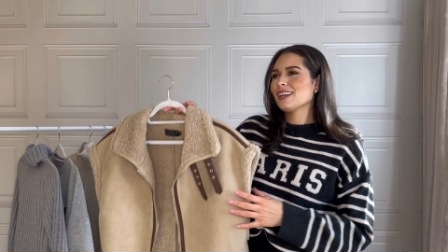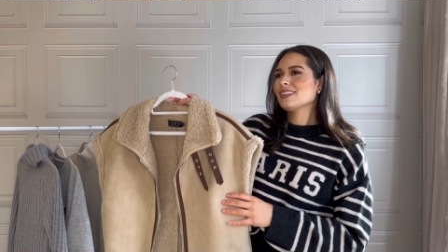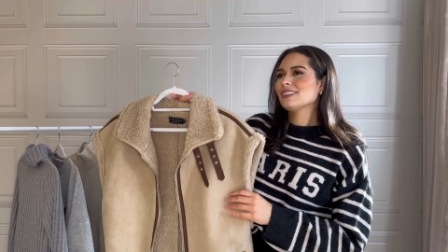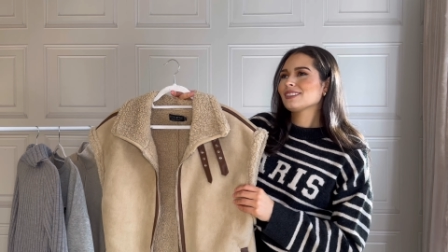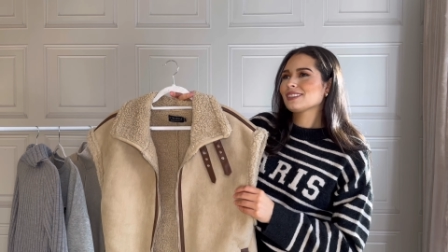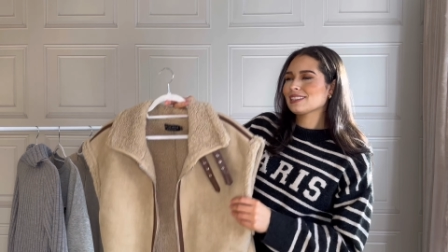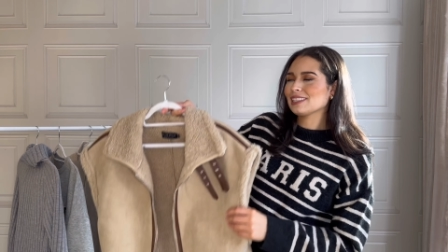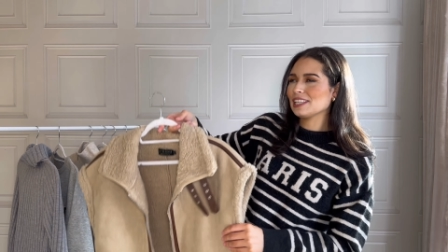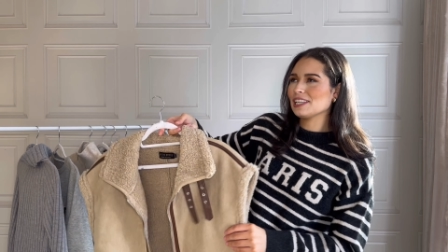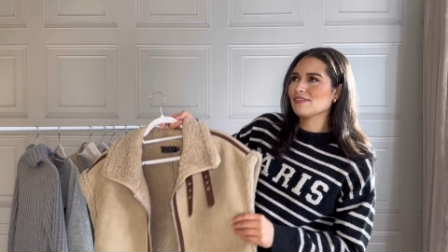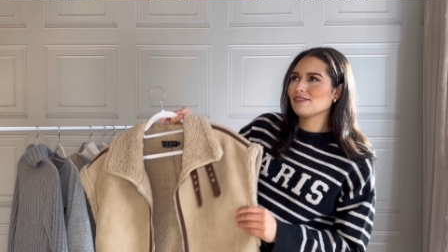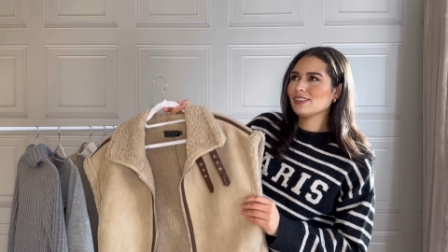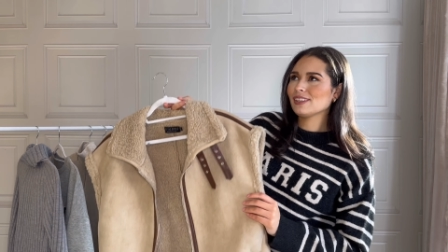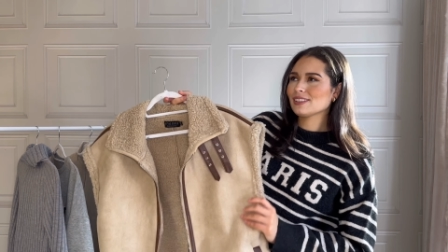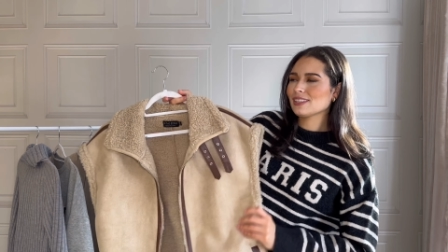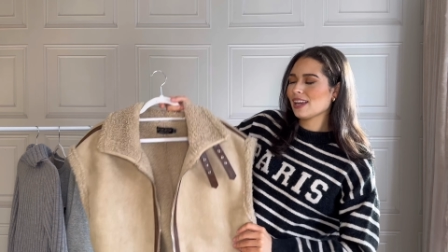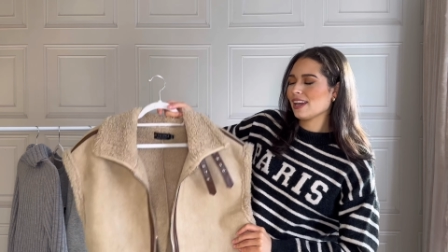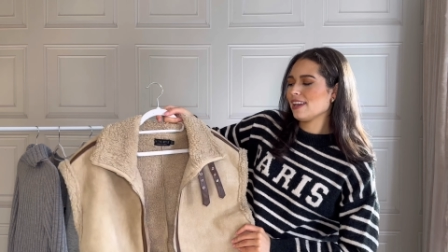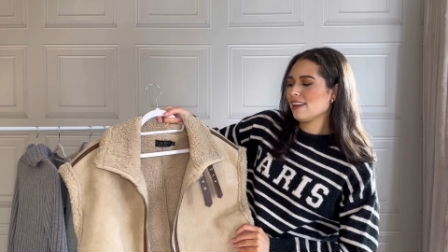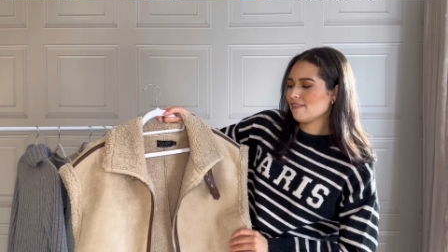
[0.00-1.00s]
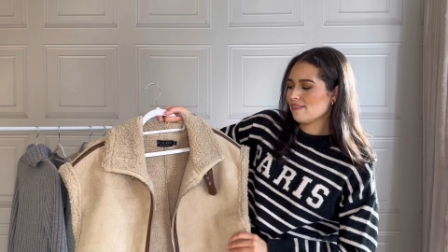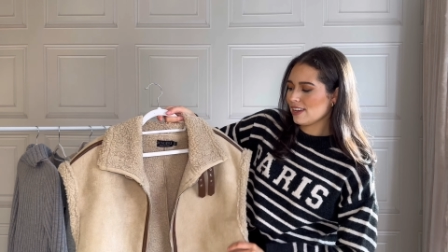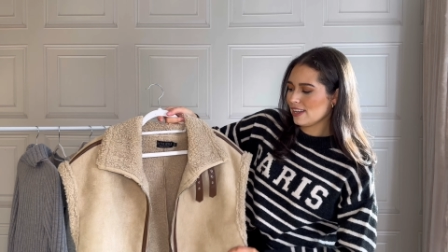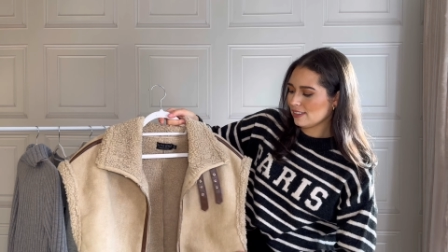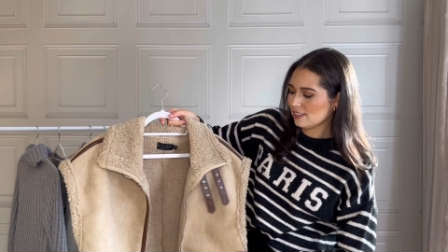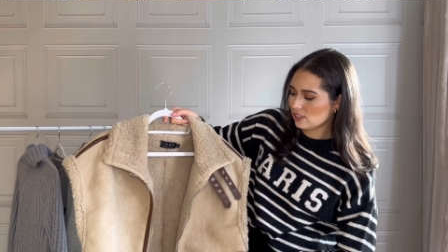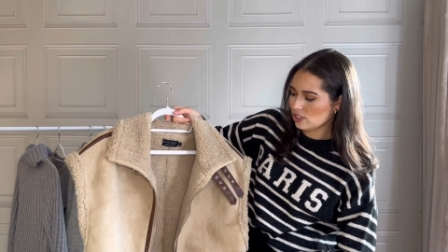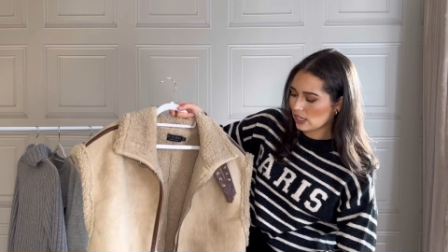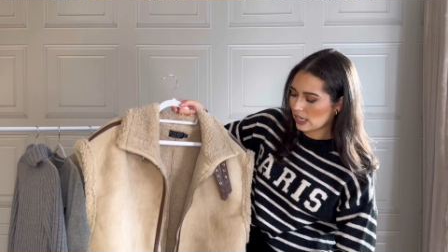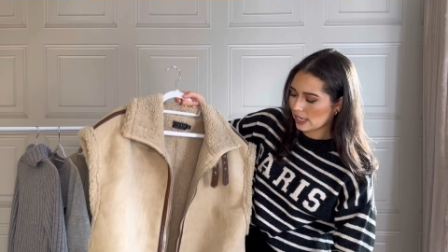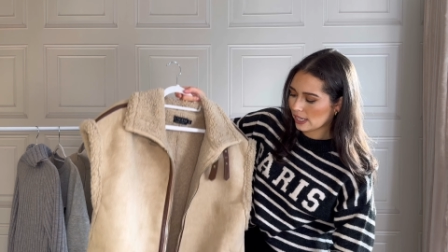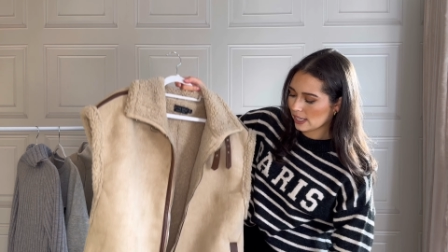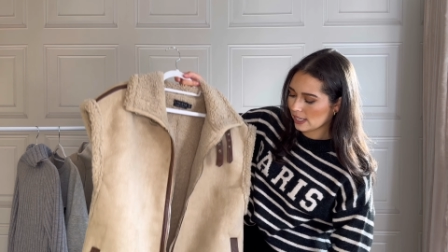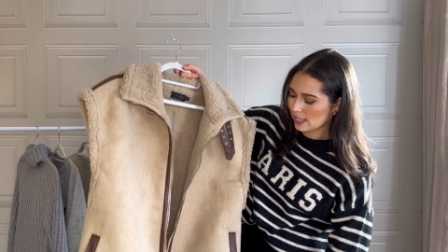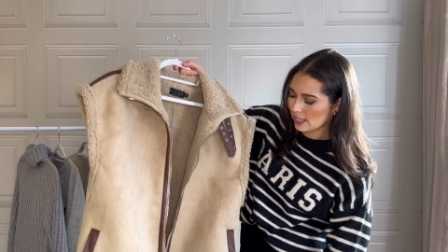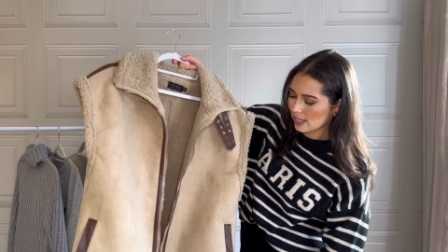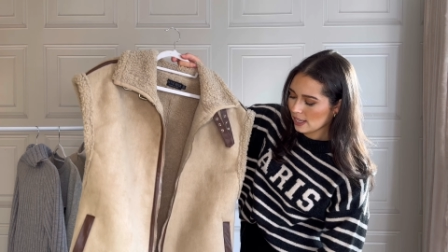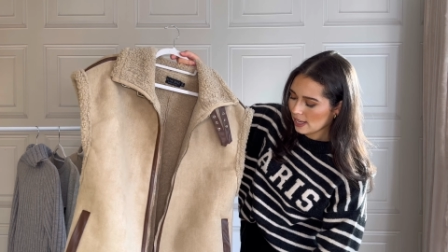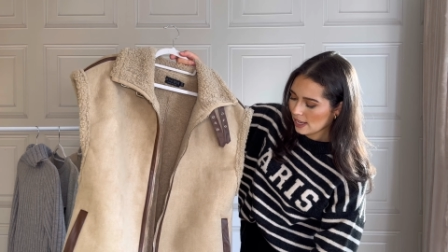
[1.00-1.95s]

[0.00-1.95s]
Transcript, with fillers: Sleeveless aviator jacket.